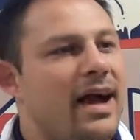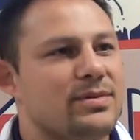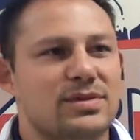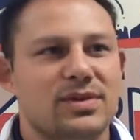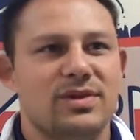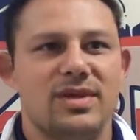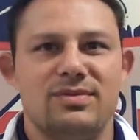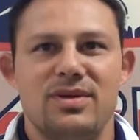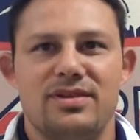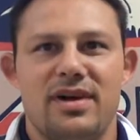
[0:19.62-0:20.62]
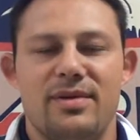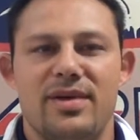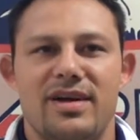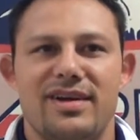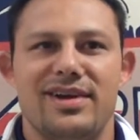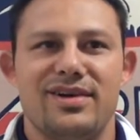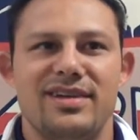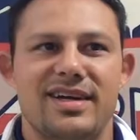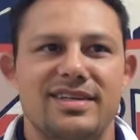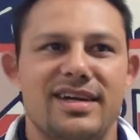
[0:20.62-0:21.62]
Absolutely. With Graham there, you know,
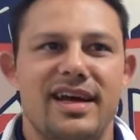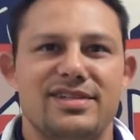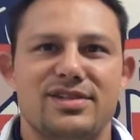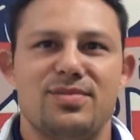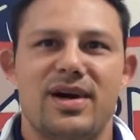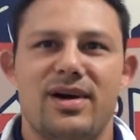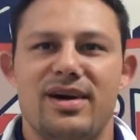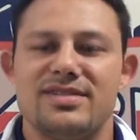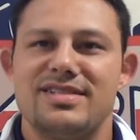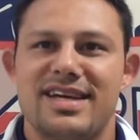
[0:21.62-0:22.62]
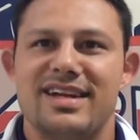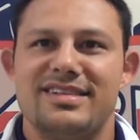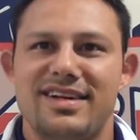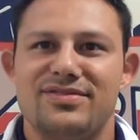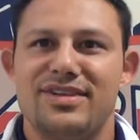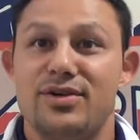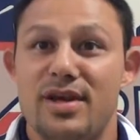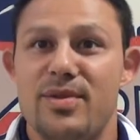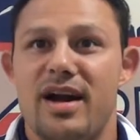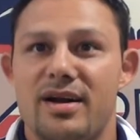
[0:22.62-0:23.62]
the national powerhouse, it's kind of tough to
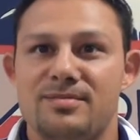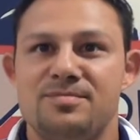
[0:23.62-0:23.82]
do any better.